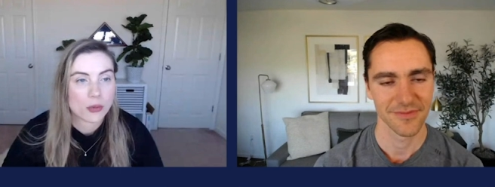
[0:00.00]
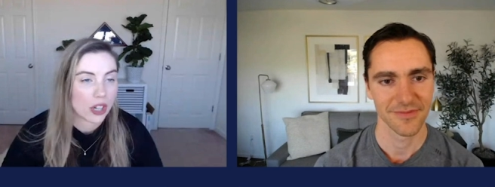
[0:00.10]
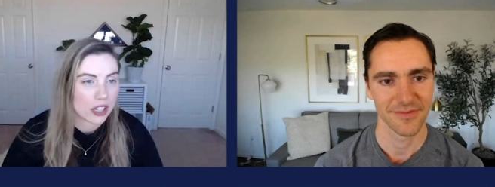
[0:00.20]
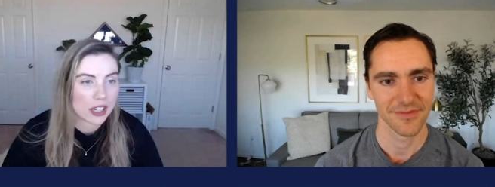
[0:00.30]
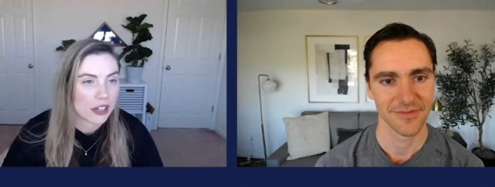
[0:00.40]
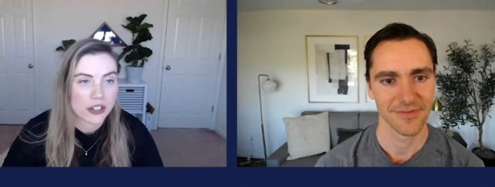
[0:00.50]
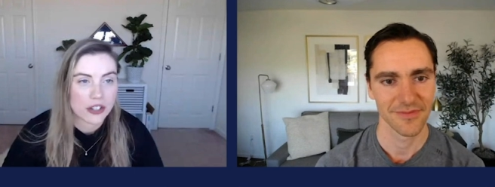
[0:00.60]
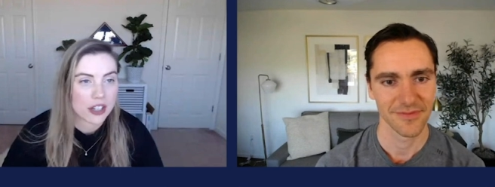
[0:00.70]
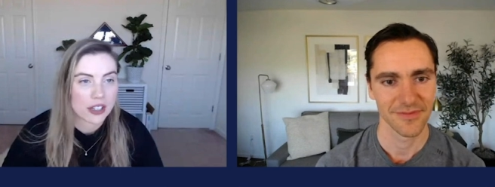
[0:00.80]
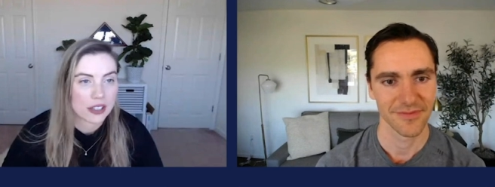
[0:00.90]
Speaker 1: work
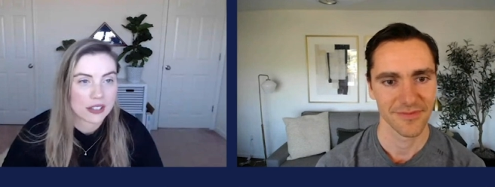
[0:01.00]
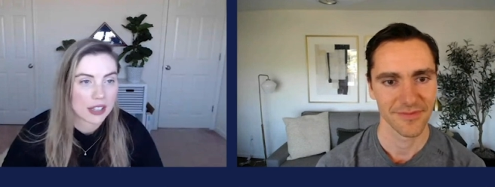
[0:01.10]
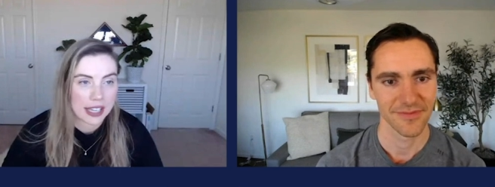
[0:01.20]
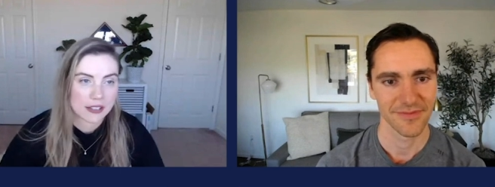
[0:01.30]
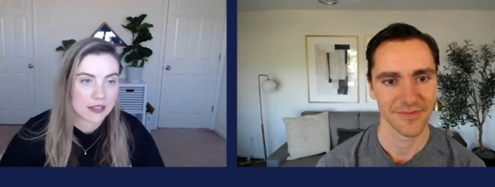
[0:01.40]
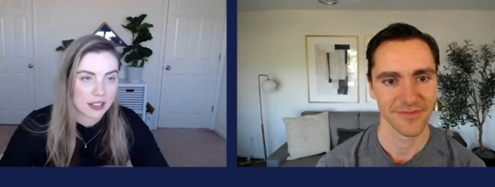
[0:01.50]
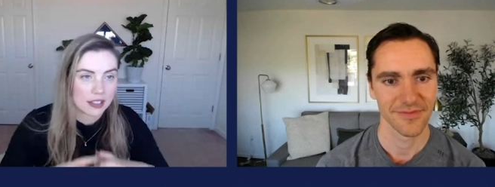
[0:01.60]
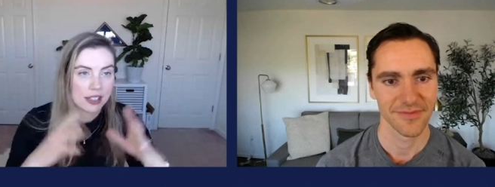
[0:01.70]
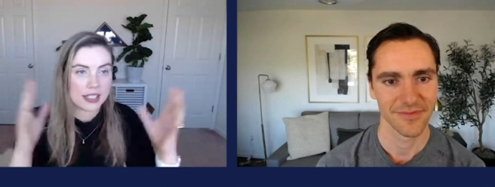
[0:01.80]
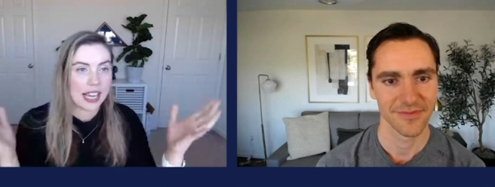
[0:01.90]
under the like the,
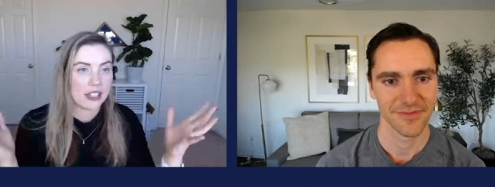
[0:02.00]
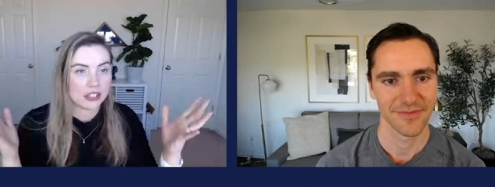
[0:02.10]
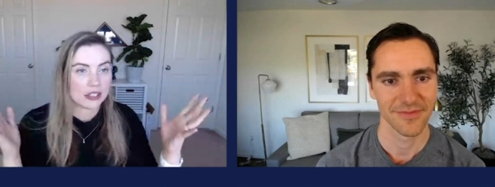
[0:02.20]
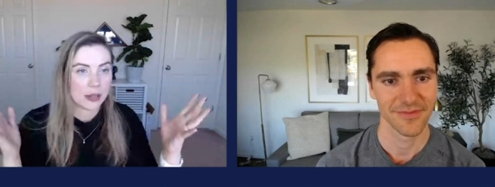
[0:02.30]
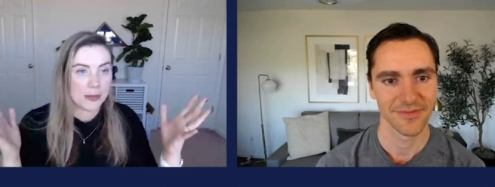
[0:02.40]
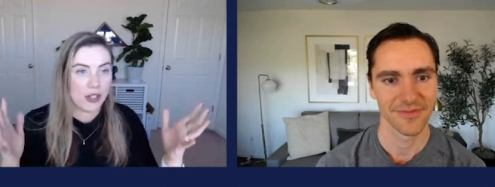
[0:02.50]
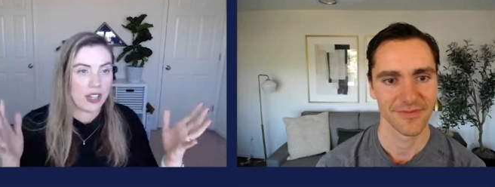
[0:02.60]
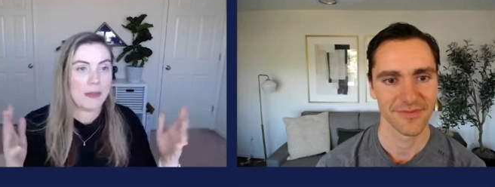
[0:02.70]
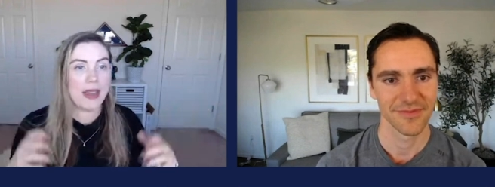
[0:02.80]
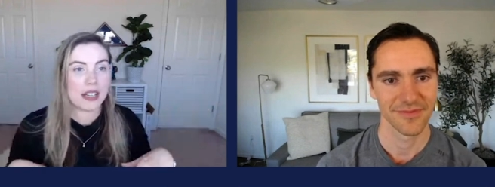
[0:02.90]
the title
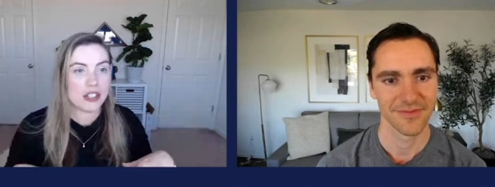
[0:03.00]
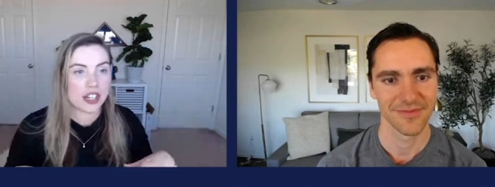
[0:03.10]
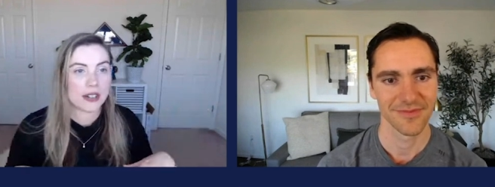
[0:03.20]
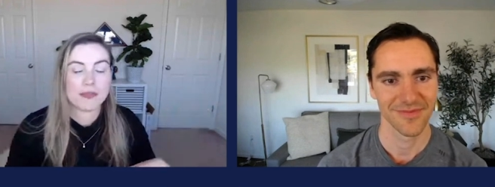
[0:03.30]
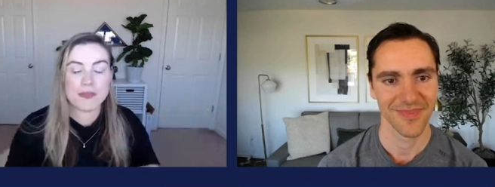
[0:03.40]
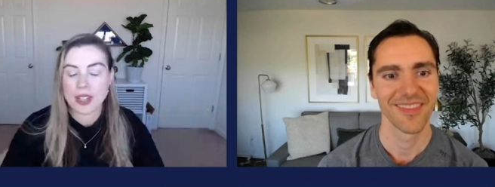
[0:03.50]
community manager.